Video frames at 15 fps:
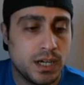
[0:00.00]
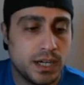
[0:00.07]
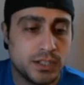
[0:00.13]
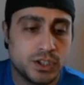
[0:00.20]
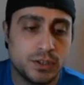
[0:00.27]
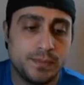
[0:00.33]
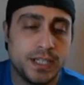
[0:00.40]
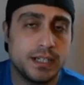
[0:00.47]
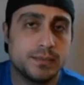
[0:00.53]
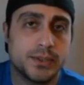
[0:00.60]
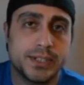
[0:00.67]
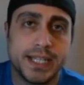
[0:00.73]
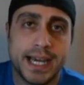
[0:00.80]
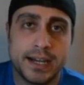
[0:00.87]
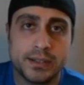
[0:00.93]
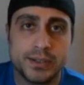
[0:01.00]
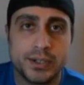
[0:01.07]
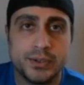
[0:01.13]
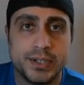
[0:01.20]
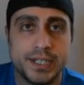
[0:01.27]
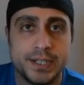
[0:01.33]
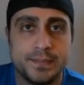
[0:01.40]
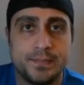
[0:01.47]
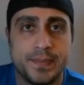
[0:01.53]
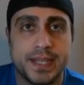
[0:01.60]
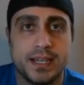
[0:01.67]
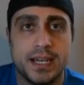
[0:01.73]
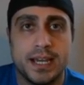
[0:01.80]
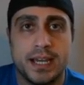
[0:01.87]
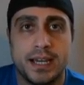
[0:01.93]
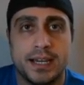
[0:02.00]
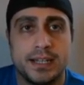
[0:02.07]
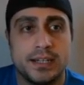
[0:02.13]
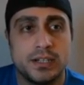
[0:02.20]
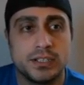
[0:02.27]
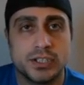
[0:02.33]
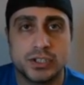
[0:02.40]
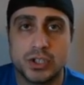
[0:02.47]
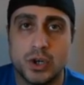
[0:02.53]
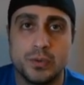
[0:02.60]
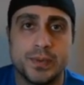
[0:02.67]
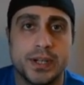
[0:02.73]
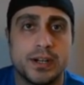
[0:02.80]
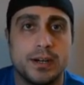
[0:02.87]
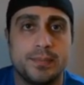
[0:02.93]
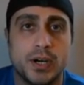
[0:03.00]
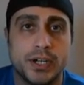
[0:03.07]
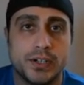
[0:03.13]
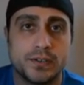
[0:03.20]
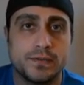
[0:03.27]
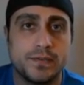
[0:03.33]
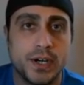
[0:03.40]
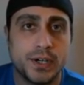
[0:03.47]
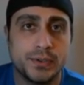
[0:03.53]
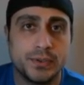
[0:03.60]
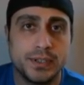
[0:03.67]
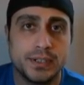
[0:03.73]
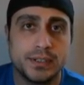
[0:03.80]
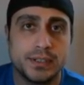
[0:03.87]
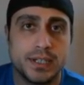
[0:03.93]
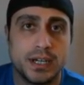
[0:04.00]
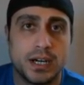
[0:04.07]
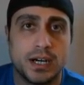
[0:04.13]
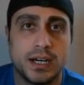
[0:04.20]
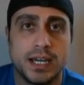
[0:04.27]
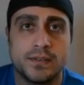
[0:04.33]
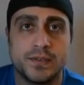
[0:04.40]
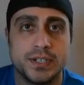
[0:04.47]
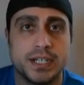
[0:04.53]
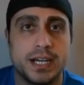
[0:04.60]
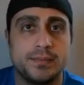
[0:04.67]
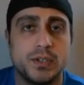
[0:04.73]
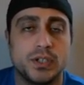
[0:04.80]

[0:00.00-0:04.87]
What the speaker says: Should be able to download it and just open it up on your phone every time you